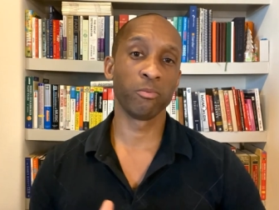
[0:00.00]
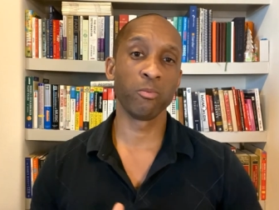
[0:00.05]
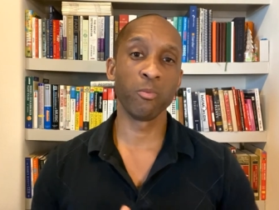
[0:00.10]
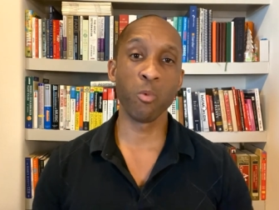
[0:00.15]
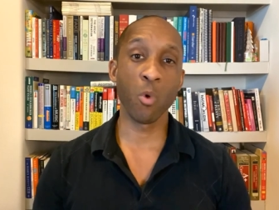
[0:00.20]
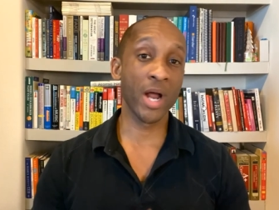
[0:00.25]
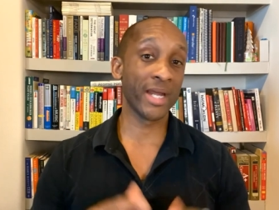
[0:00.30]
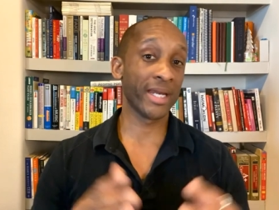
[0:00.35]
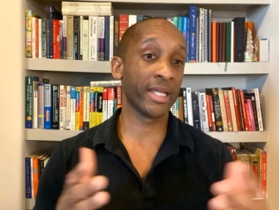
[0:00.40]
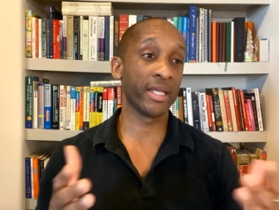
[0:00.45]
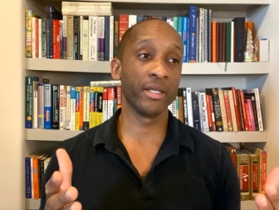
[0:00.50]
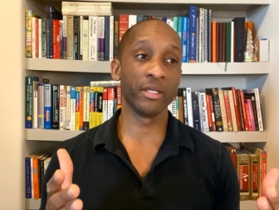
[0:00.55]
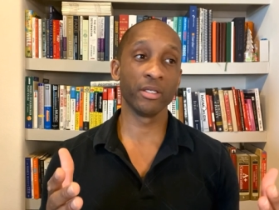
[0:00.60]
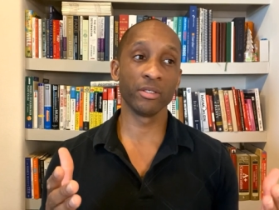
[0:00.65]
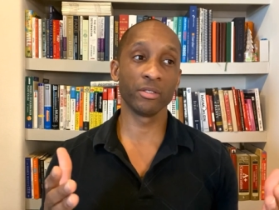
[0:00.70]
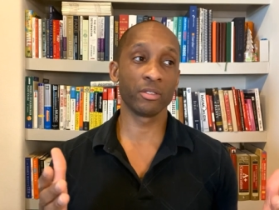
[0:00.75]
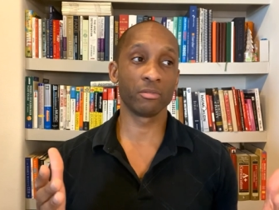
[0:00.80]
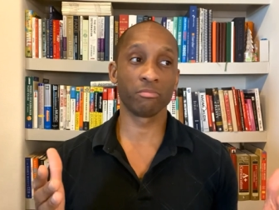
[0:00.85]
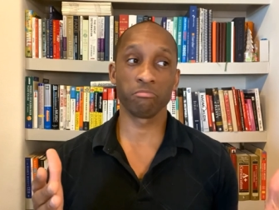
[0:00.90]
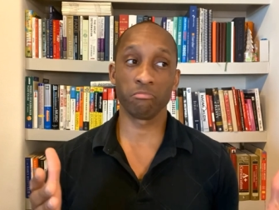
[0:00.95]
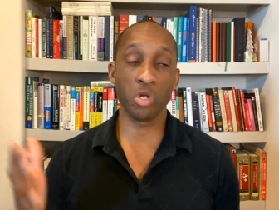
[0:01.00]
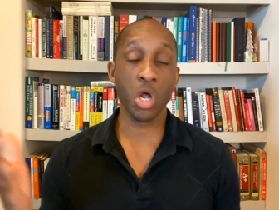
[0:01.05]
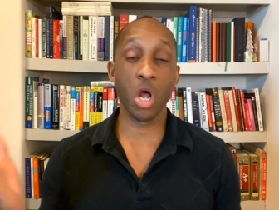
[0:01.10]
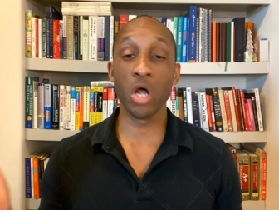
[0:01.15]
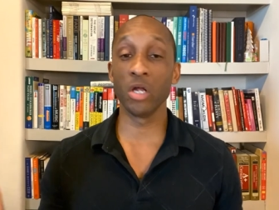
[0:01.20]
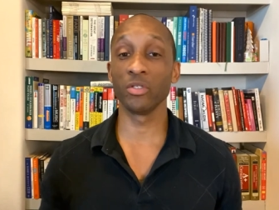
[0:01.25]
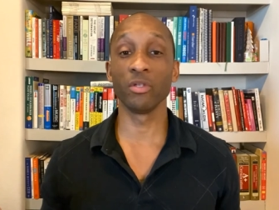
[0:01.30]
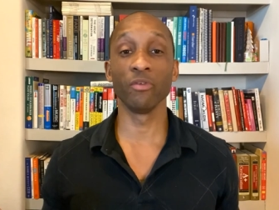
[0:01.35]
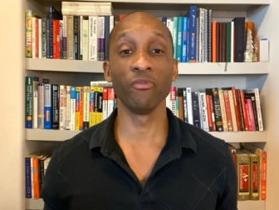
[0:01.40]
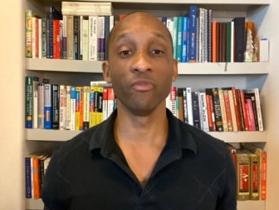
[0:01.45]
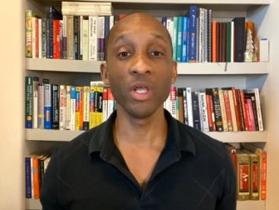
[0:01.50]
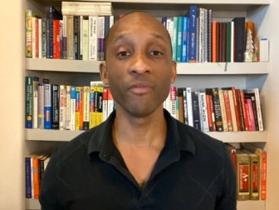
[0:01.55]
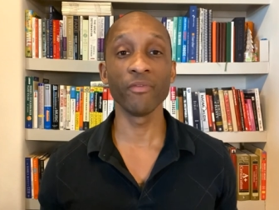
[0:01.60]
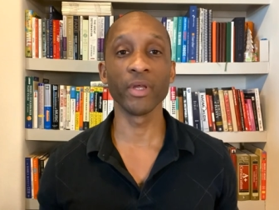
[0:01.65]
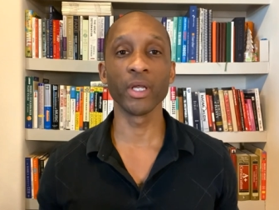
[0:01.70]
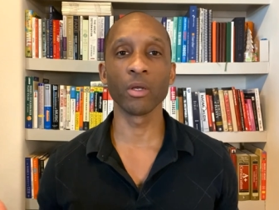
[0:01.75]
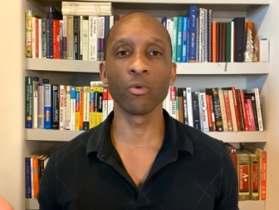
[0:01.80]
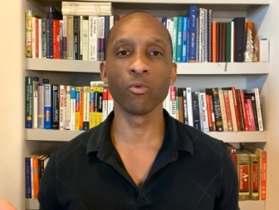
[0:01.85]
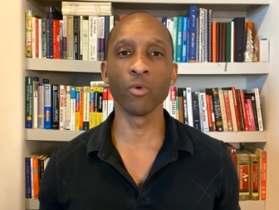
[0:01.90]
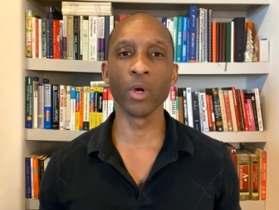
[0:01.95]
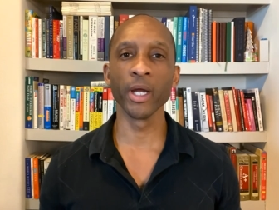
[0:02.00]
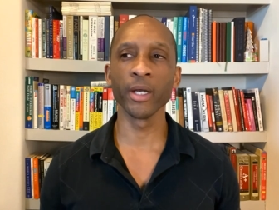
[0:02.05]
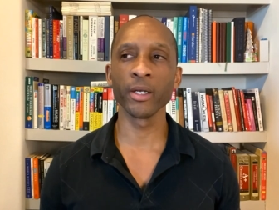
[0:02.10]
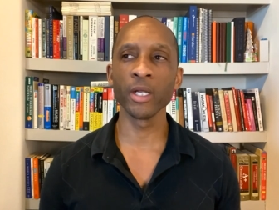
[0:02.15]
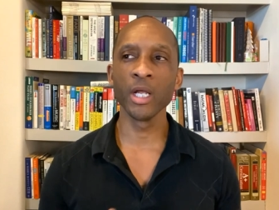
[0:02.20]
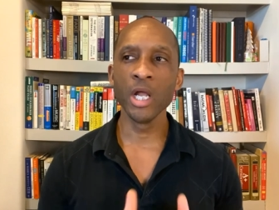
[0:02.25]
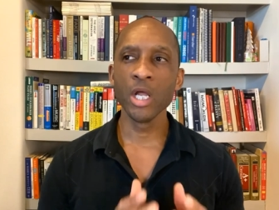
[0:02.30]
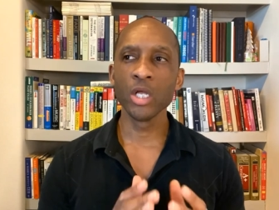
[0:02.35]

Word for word: what is cost of living, right?